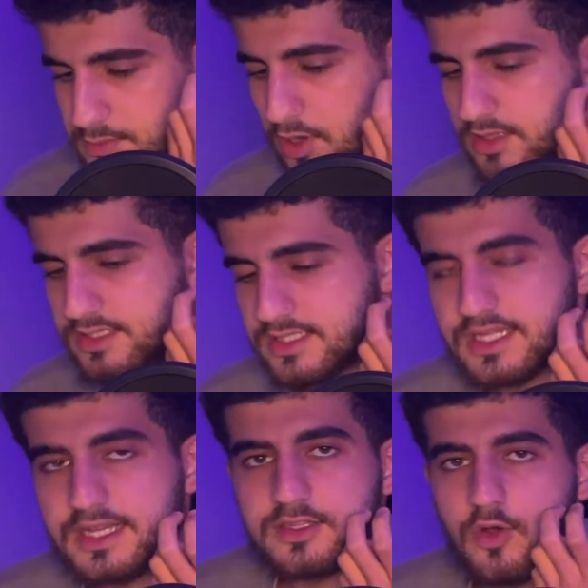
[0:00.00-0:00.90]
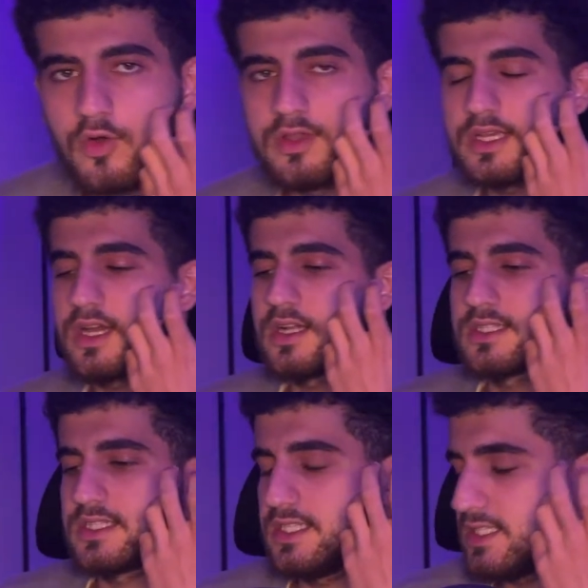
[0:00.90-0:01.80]
multiset only
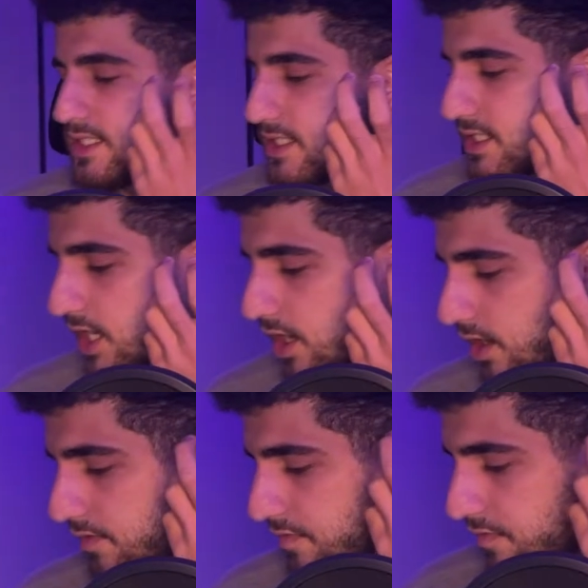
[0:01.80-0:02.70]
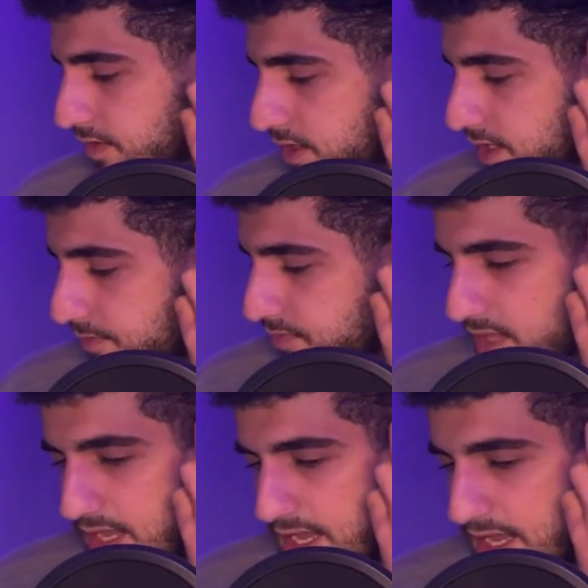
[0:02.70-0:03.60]
consists of
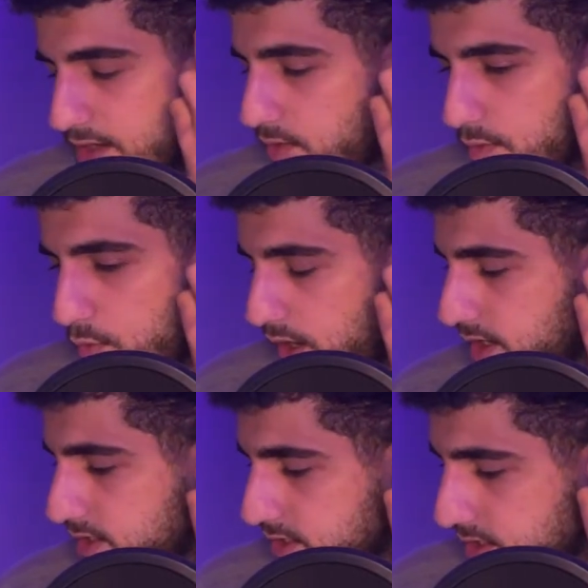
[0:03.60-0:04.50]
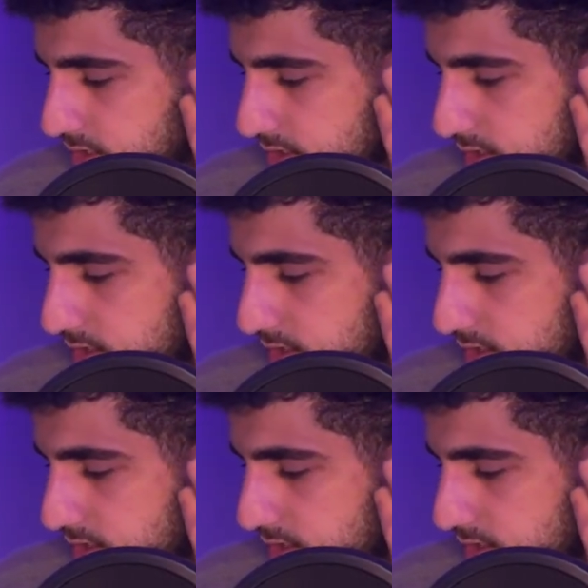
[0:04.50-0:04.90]
n ones,